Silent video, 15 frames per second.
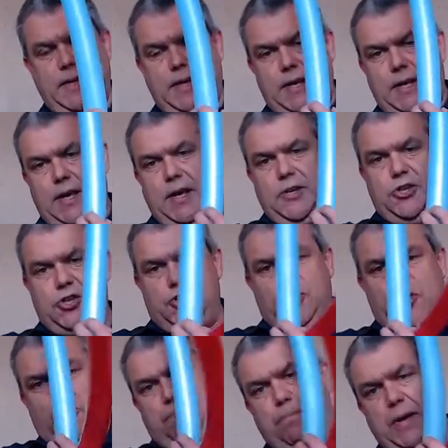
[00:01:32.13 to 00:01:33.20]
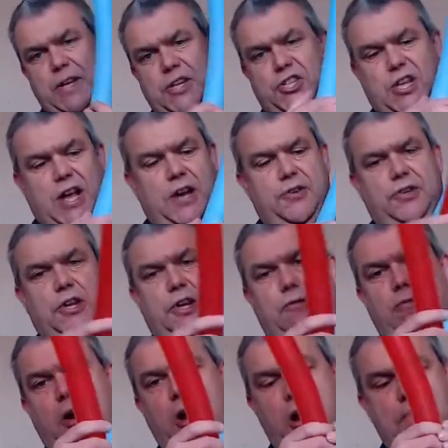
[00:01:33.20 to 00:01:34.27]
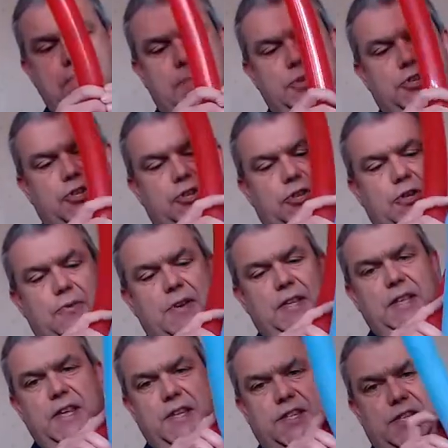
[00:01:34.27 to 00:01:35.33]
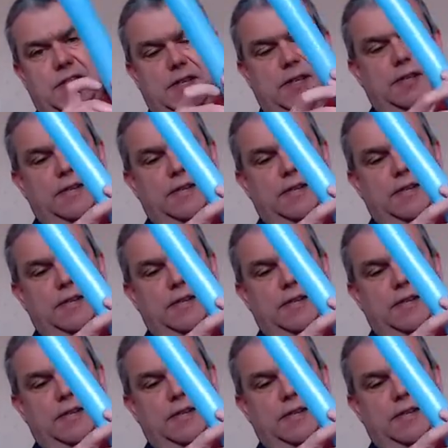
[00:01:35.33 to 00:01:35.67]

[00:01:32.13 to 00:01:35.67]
You can just sort of pinch that under your arm as you're doing this.